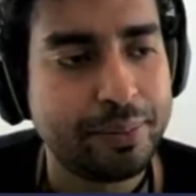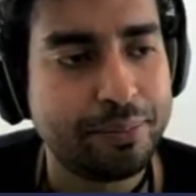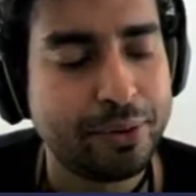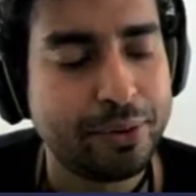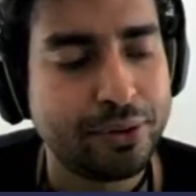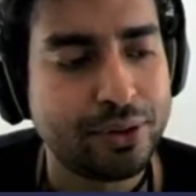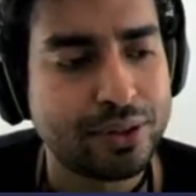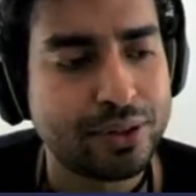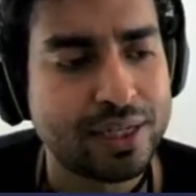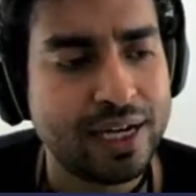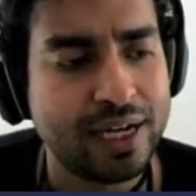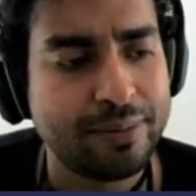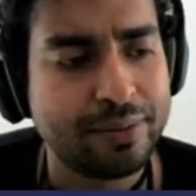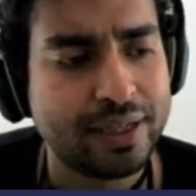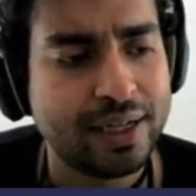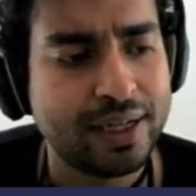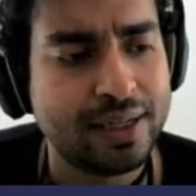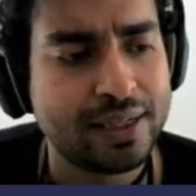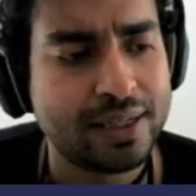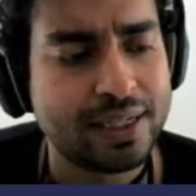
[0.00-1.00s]
prototype
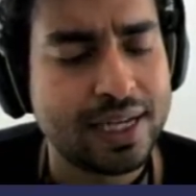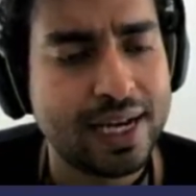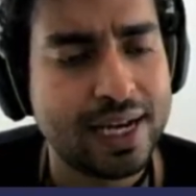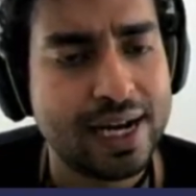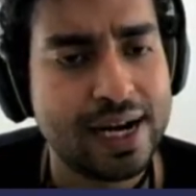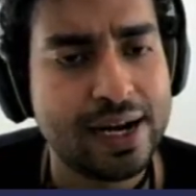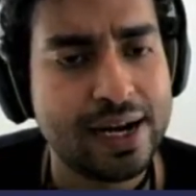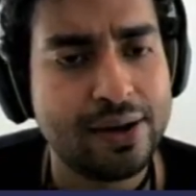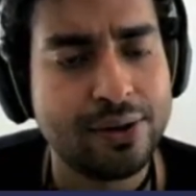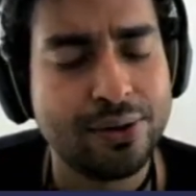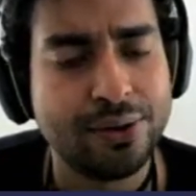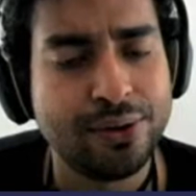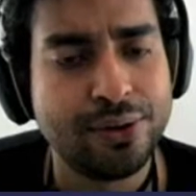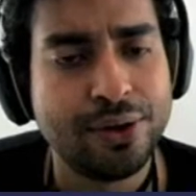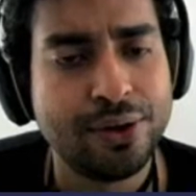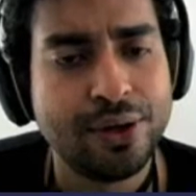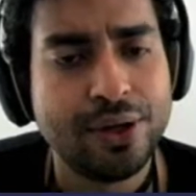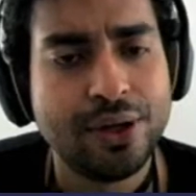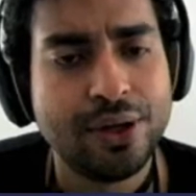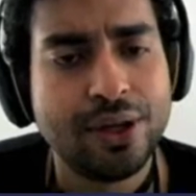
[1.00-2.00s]
tells how